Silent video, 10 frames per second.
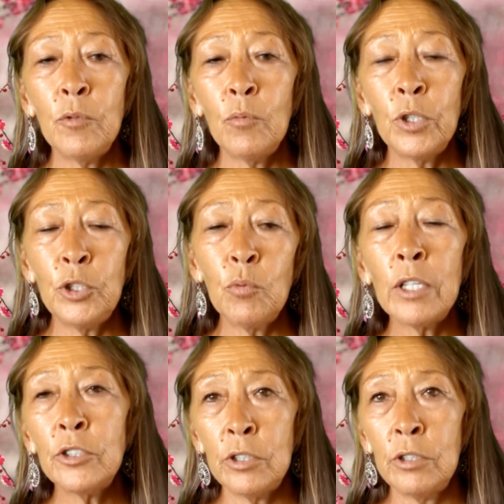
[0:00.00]
when you
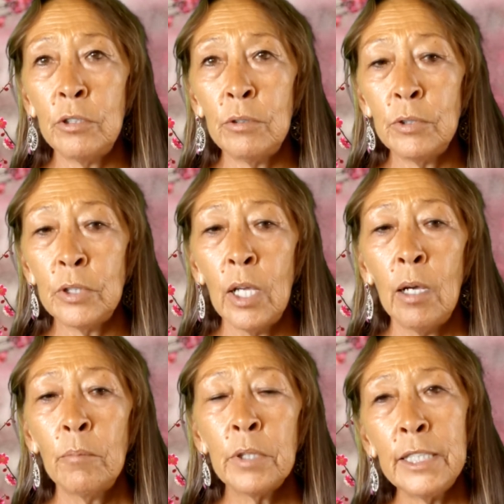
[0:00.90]
watch the news,
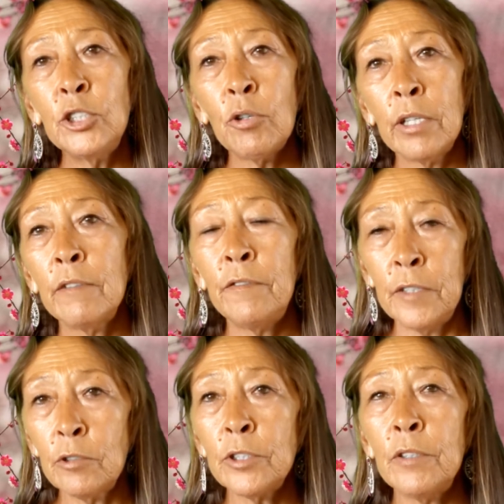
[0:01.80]
please try to
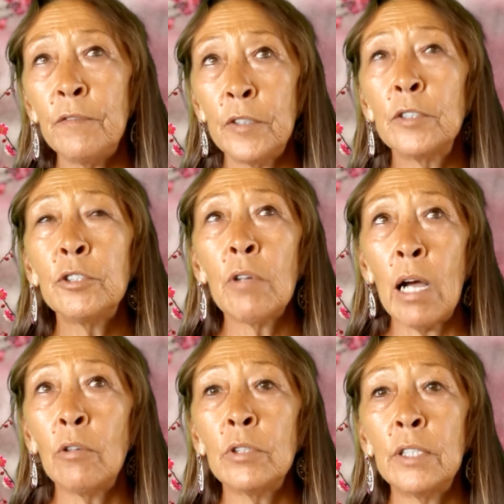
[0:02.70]
filter
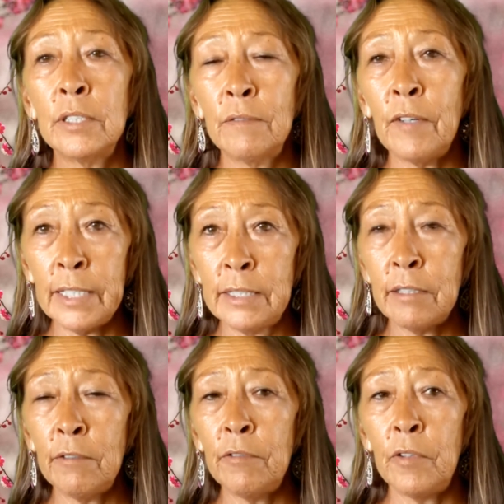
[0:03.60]
out the
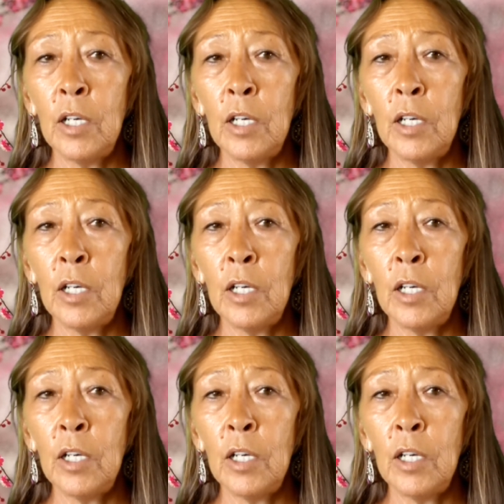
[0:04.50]
divisive